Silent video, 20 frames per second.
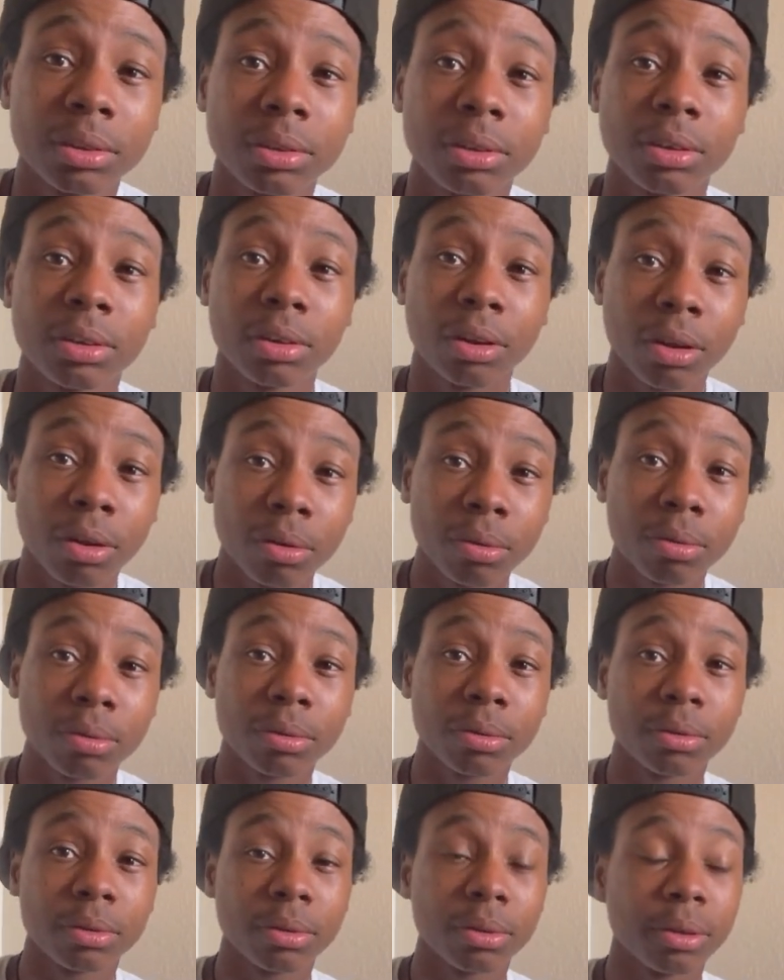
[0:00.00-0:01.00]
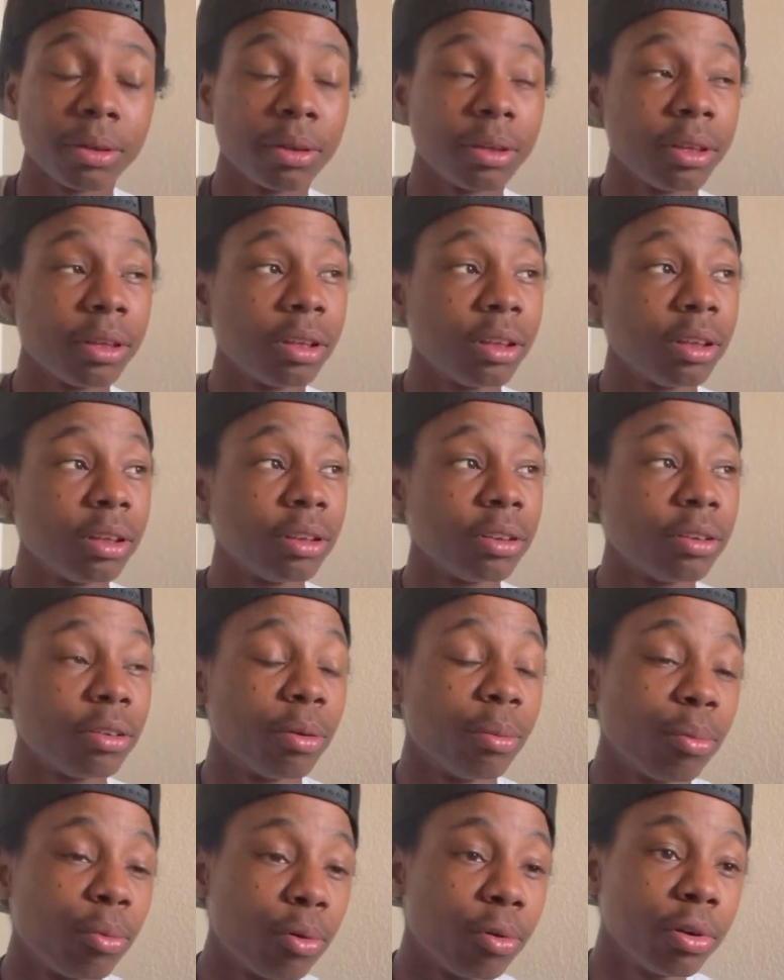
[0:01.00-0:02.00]
you know. The
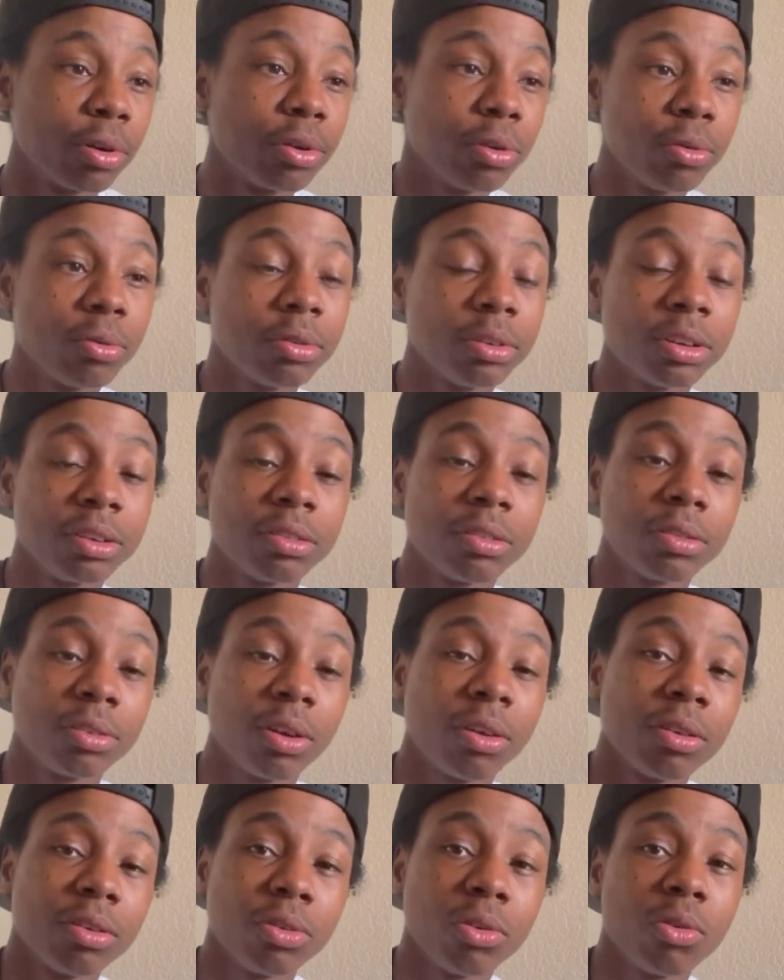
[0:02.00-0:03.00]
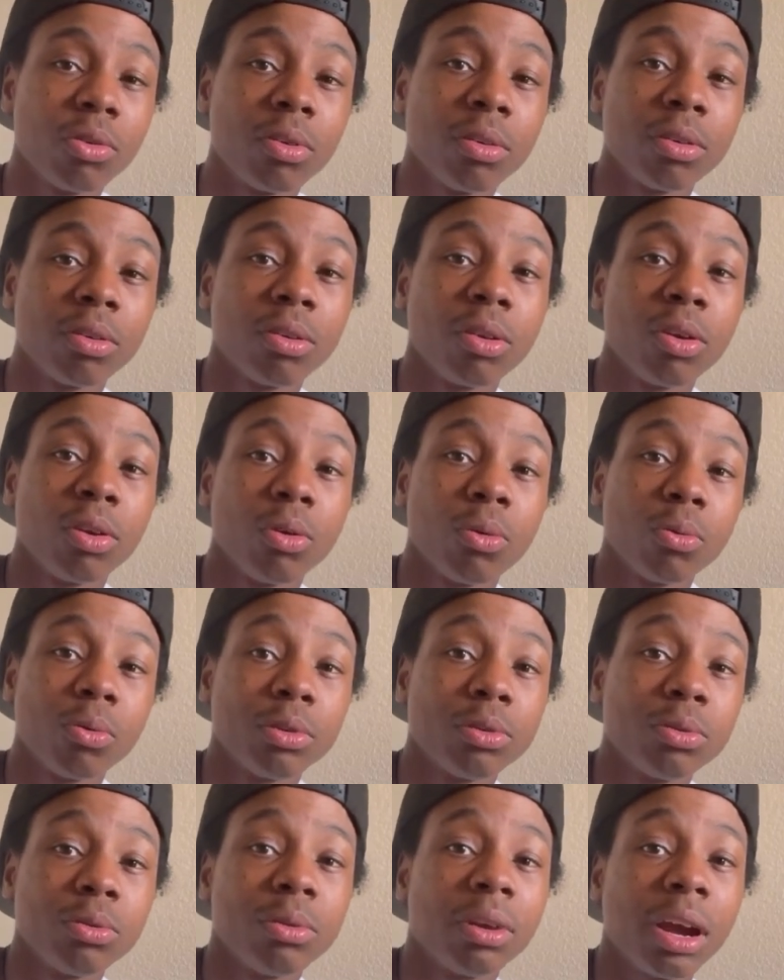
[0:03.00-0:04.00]
more you just start doing
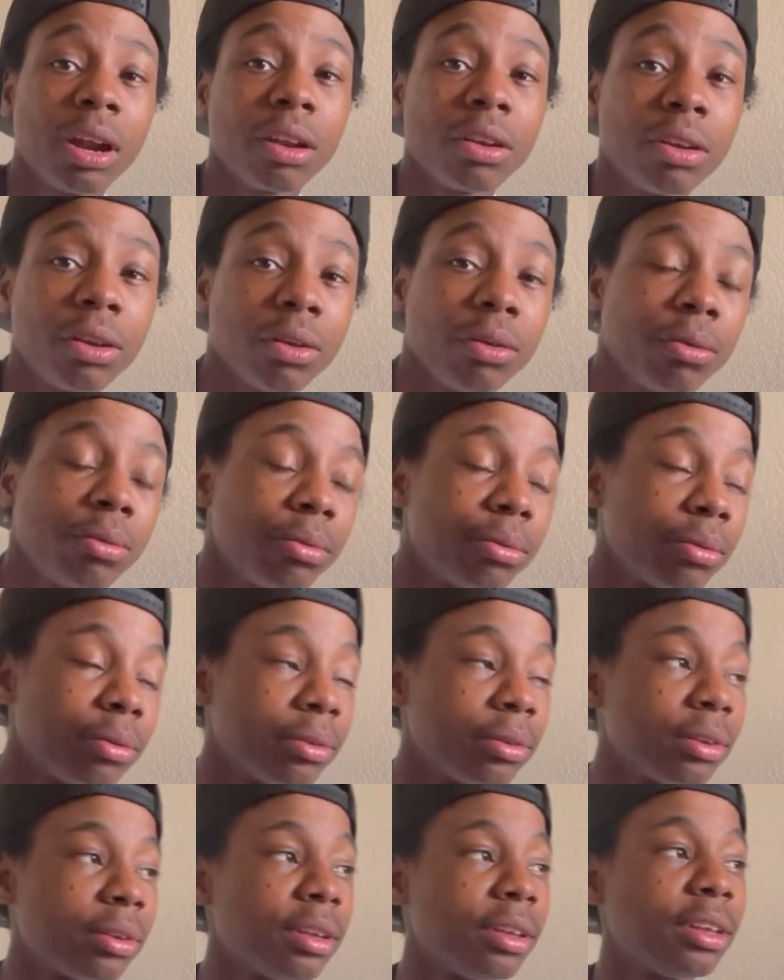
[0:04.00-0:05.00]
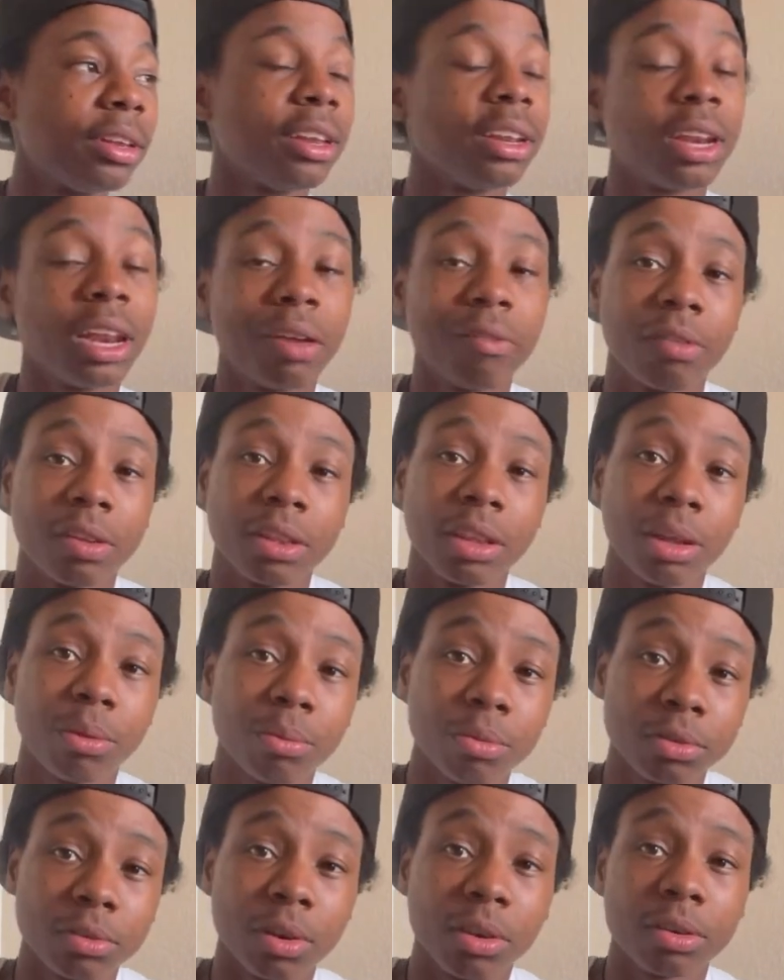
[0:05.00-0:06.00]
what you got to do, and everything
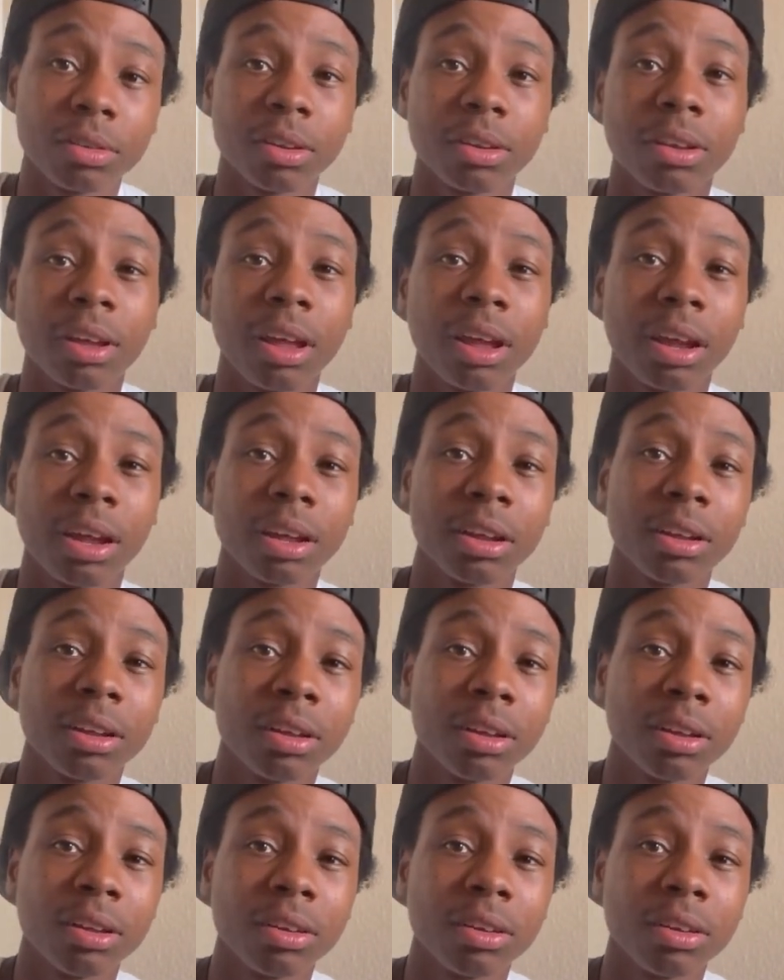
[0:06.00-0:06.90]
will start to align,